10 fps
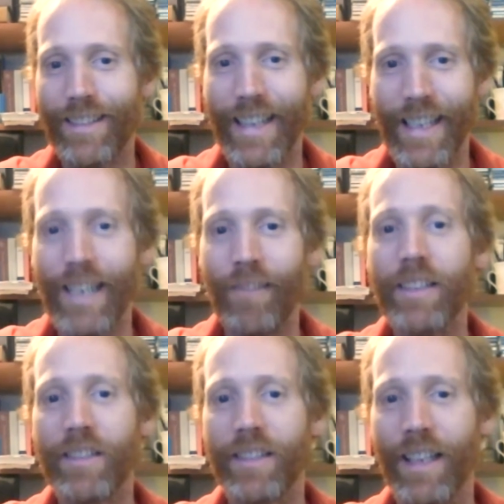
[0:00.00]
here,
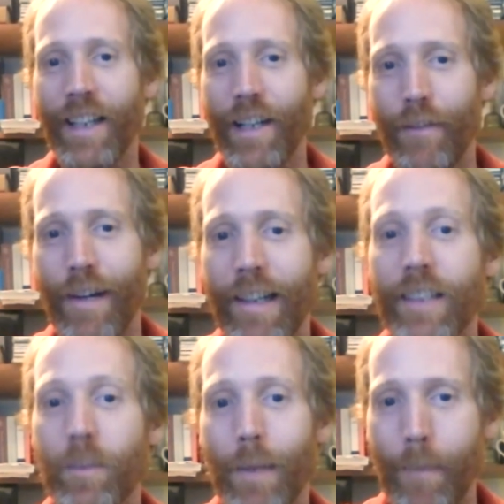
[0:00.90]
it's still in a very
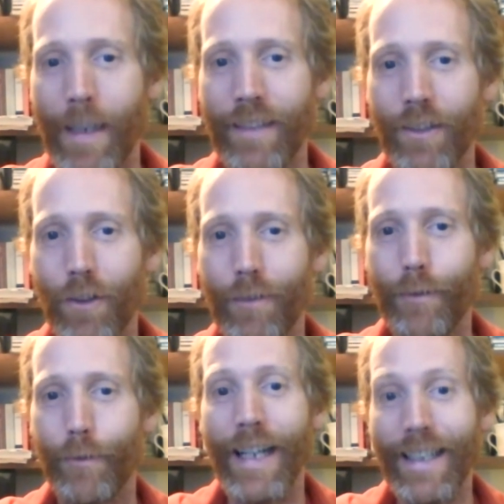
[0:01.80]
experimental
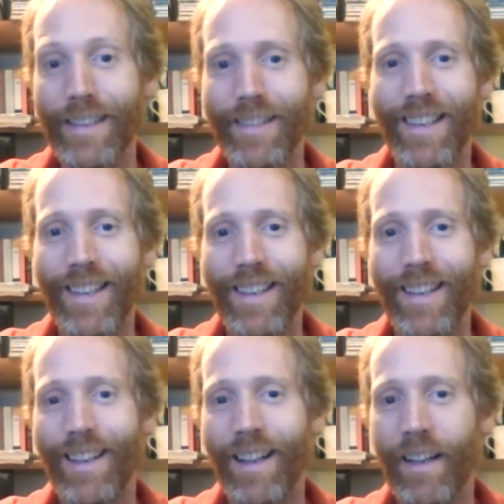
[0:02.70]
phase,
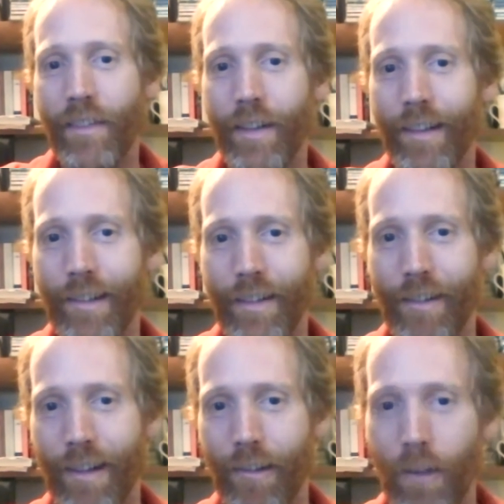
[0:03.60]
and
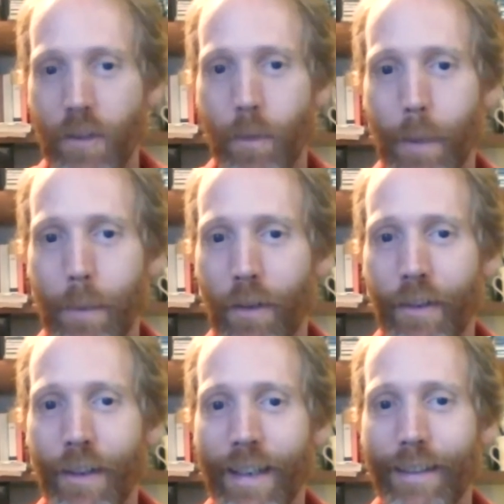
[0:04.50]
there are lots of people
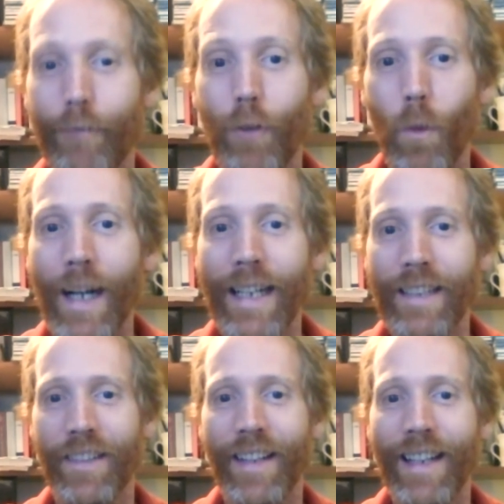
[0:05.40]
doing it different
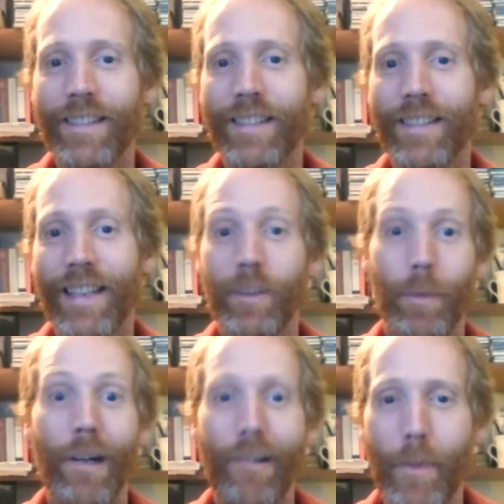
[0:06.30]
ways, and that's
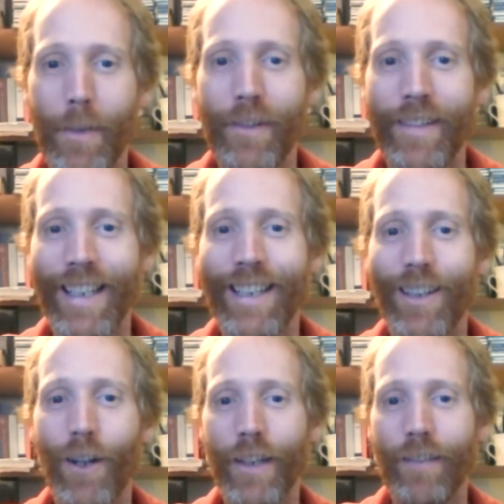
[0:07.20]
part of the beauty
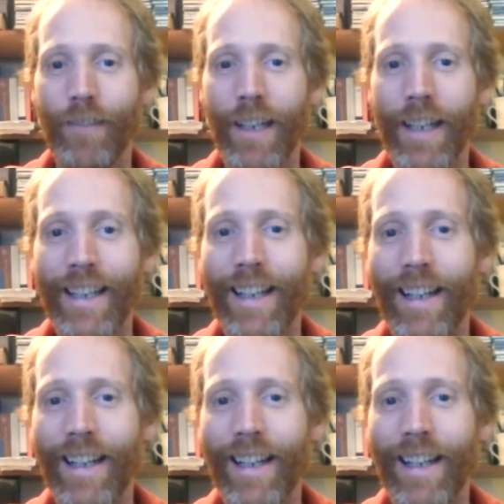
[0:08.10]
of it, really.